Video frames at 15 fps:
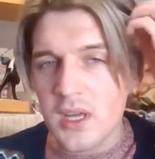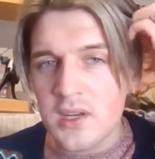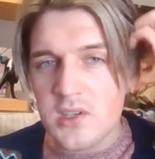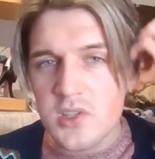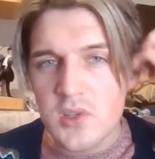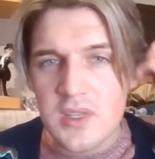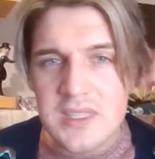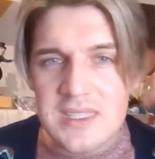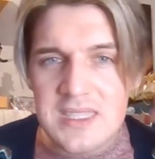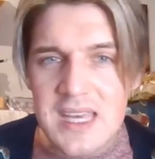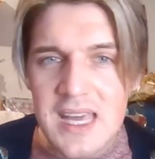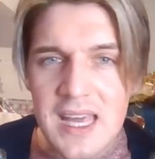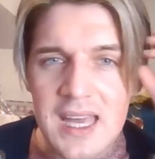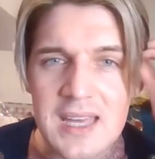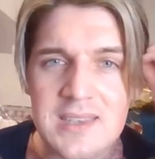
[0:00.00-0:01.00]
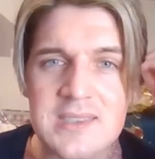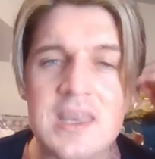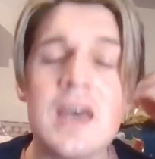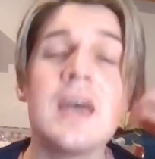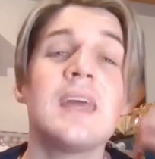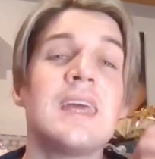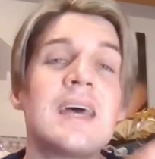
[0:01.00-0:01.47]
And as you can see, it's
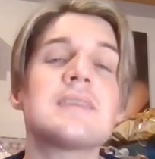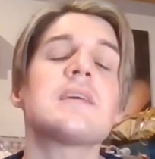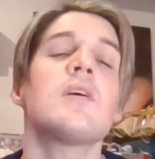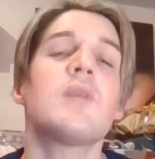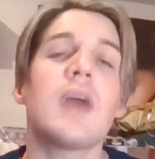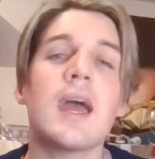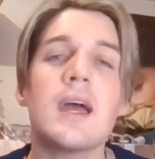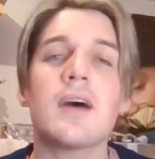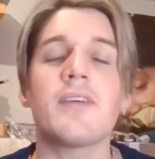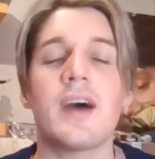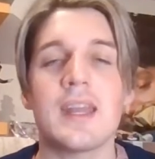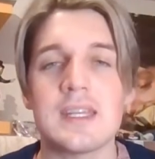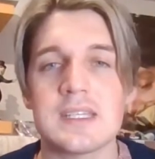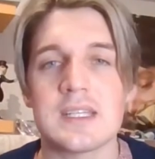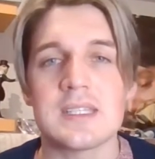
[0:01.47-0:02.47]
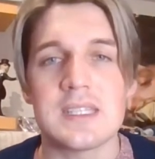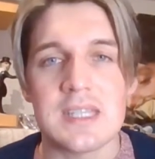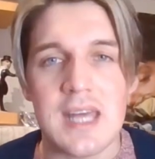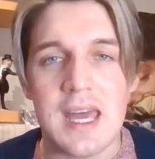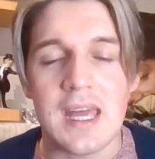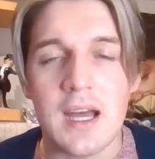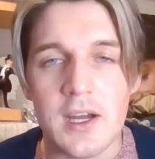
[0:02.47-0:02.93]
yes, okay, I've had it done
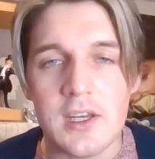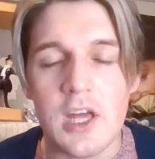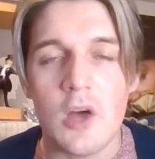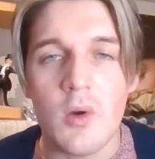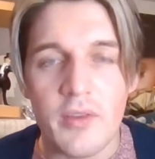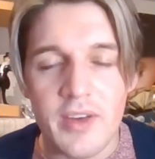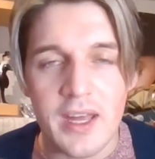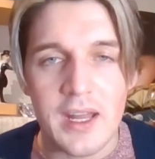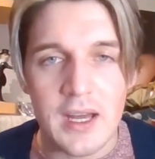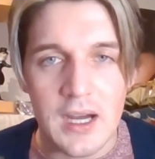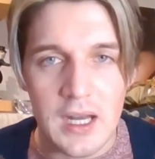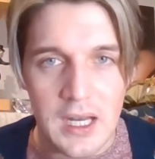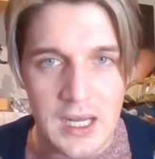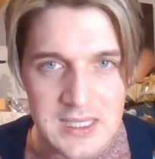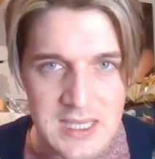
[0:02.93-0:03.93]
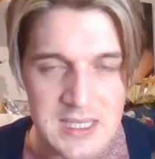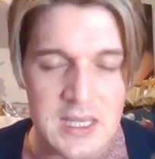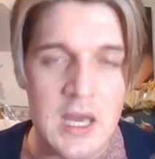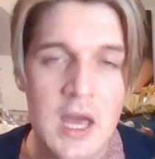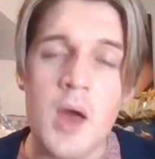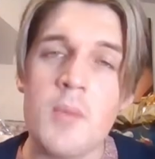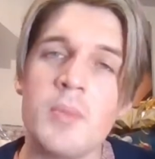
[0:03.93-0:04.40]
today. I know I've had it highlighted,
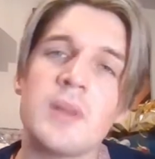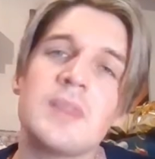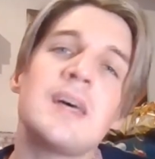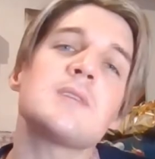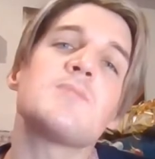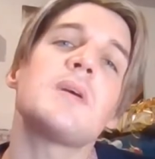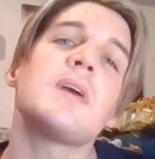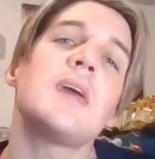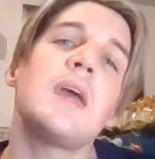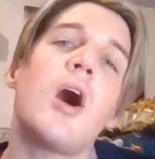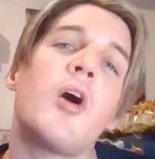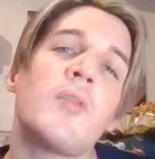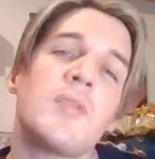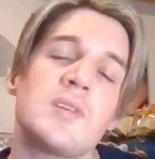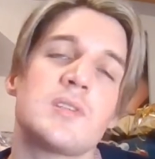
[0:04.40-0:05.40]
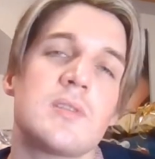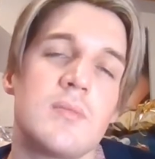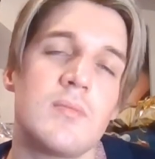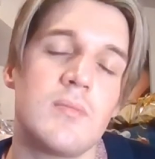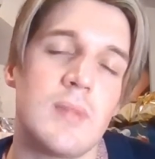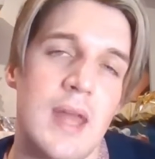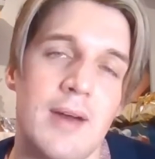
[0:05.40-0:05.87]
but let's be honest
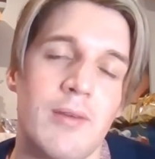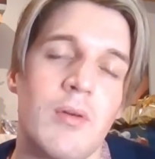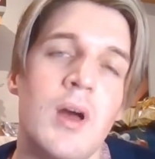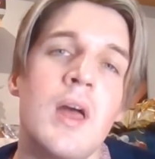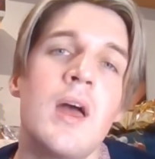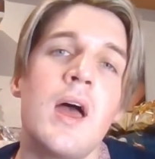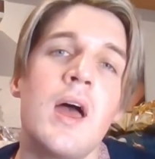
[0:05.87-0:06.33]
now